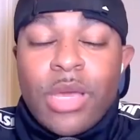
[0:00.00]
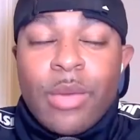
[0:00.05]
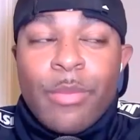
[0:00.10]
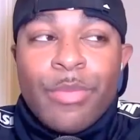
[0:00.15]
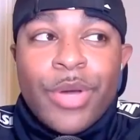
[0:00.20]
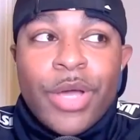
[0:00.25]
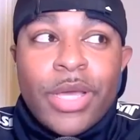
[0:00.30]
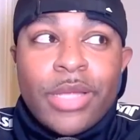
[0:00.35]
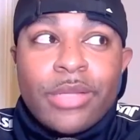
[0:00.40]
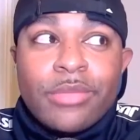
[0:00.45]

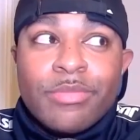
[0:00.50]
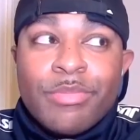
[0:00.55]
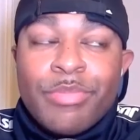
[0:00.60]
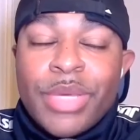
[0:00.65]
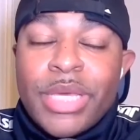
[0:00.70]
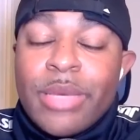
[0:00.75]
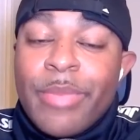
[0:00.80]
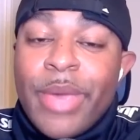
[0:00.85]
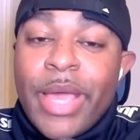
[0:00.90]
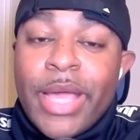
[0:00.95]
But
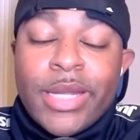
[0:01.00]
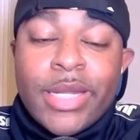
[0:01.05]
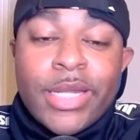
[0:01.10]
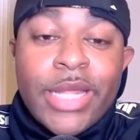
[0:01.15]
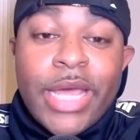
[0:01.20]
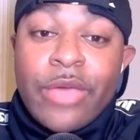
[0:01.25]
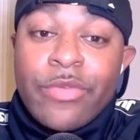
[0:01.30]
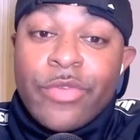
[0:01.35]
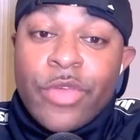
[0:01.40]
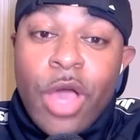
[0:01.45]
Bia back in the
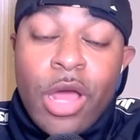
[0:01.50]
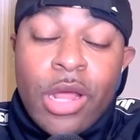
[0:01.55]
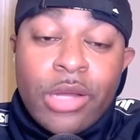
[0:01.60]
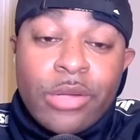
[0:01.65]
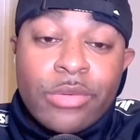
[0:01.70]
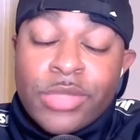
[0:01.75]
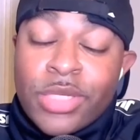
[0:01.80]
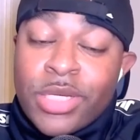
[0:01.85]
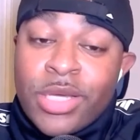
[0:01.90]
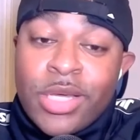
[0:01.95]
day, if y'all
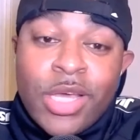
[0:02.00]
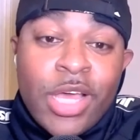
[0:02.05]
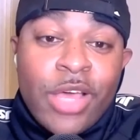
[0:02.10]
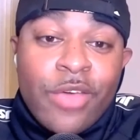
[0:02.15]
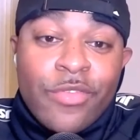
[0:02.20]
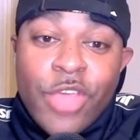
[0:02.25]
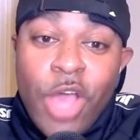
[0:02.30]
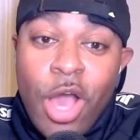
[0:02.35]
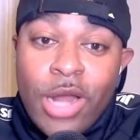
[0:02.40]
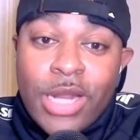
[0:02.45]
ain't,
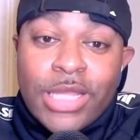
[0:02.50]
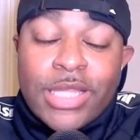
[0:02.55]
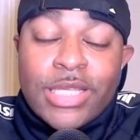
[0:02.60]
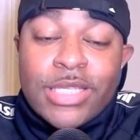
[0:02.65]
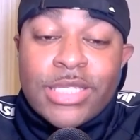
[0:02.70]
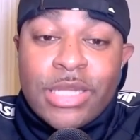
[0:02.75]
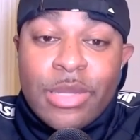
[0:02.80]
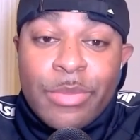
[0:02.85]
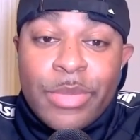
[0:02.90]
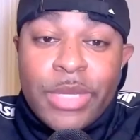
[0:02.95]
if y'all didn't
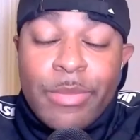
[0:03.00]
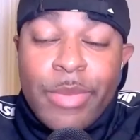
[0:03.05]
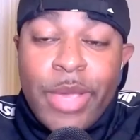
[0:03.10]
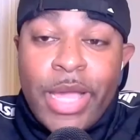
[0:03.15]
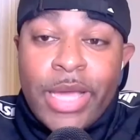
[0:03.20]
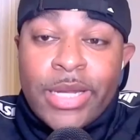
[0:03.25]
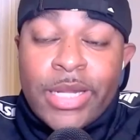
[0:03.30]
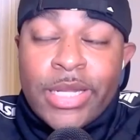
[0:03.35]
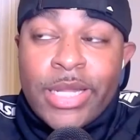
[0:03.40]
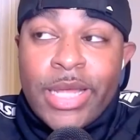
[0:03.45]
listen to Bia
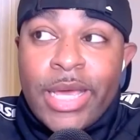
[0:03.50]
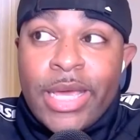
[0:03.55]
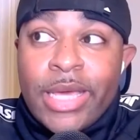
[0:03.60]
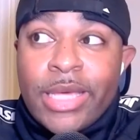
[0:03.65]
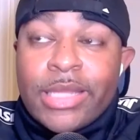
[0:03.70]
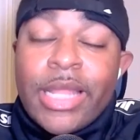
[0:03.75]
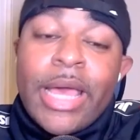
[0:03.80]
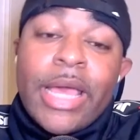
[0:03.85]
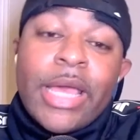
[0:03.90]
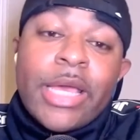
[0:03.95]
back in the day,
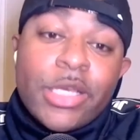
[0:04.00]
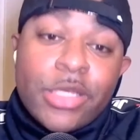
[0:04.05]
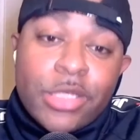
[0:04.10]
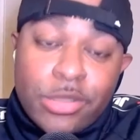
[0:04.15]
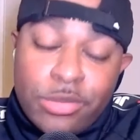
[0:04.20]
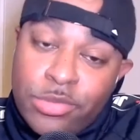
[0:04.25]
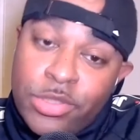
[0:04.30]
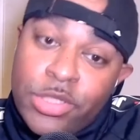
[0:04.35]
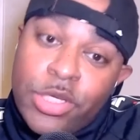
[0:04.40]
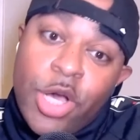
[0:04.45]
like
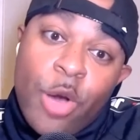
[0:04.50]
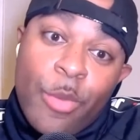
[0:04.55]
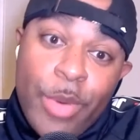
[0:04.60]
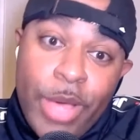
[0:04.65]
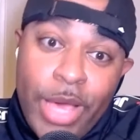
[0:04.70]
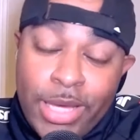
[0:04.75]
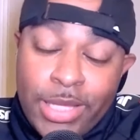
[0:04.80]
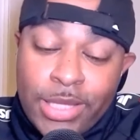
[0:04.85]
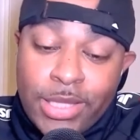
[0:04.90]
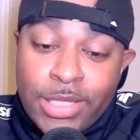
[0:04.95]
go
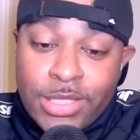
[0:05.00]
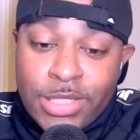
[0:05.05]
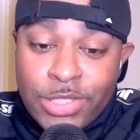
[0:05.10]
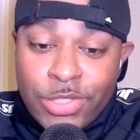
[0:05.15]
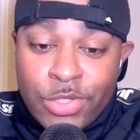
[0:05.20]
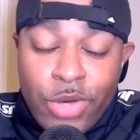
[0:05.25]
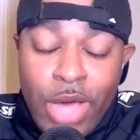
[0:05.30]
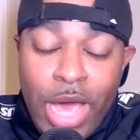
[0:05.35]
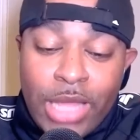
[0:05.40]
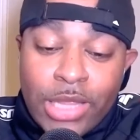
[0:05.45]
back and listen
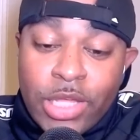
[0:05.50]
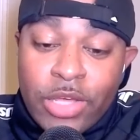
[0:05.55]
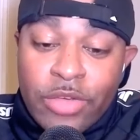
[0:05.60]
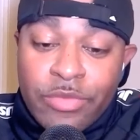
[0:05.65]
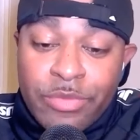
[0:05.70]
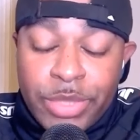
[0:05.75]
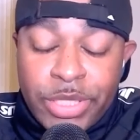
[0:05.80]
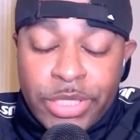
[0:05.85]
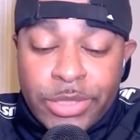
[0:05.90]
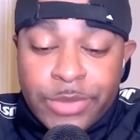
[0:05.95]
to it. I
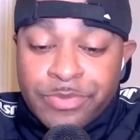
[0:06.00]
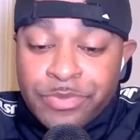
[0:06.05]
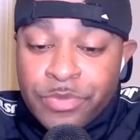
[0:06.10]
love Bia.